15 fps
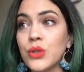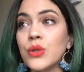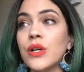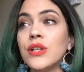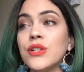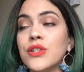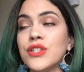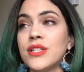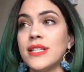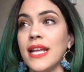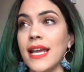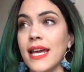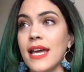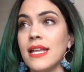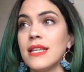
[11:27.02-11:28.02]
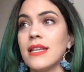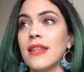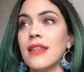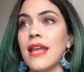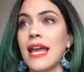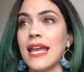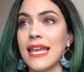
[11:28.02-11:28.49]
understand
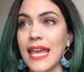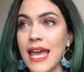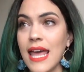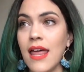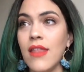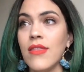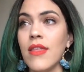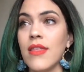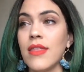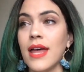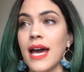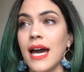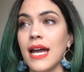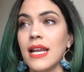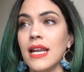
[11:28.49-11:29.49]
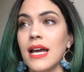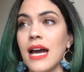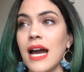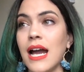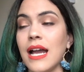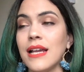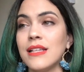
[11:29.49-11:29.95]
again that
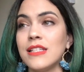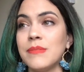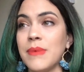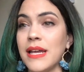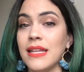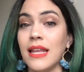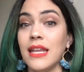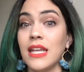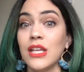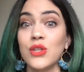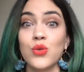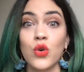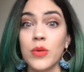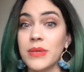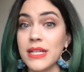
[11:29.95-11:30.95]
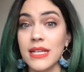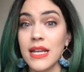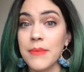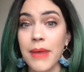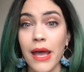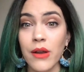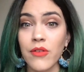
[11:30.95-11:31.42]
I spend an exorbitant
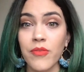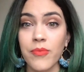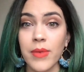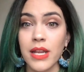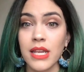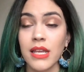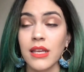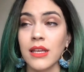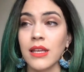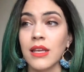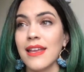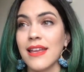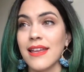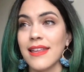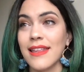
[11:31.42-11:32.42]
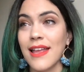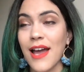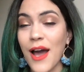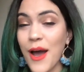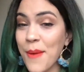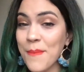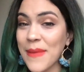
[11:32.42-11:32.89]
amount of money
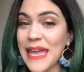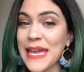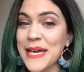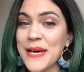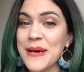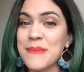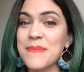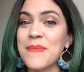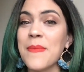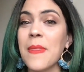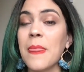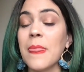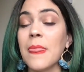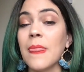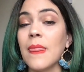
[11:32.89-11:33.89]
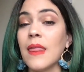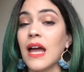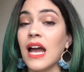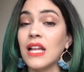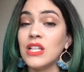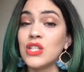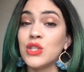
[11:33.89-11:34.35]
on makeup.
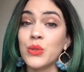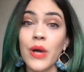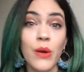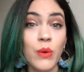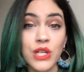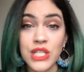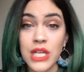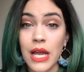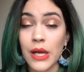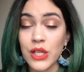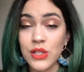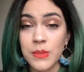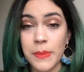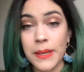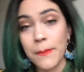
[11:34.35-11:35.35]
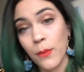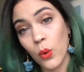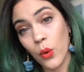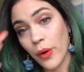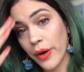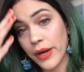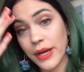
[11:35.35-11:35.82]
Do I wish I could spend
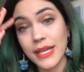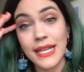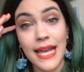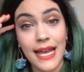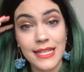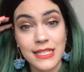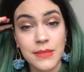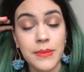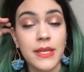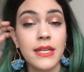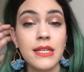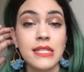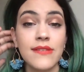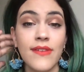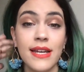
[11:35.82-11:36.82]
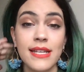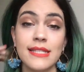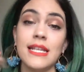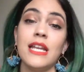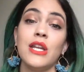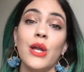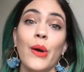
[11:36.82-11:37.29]
more? Yes, because if I
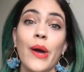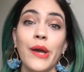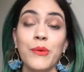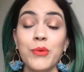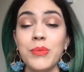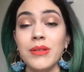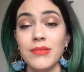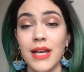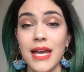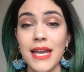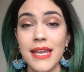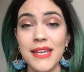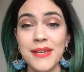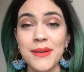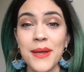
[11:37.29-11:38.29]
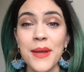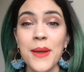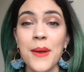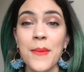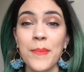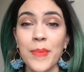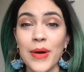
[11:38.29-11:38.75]
said no, I would be lying.
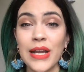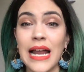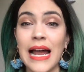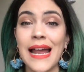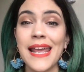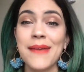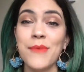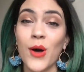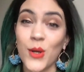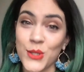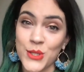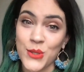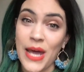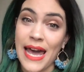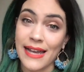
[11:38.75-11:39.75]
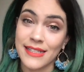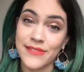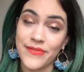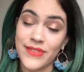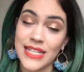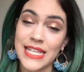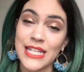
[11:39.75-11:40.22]
But I am also
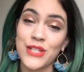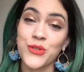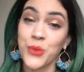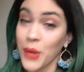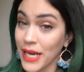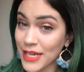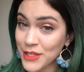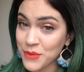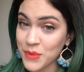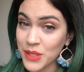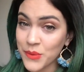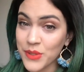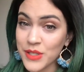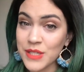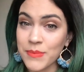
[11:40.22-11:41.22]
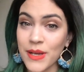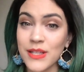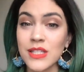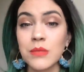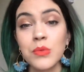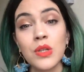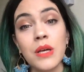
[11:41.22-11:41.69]
actively trying to be
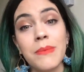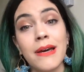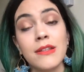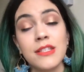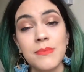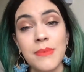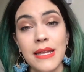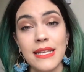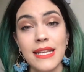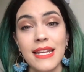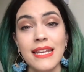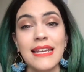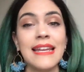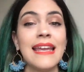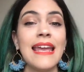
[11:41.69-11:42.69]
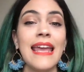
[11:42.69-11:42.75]
responsible about spending.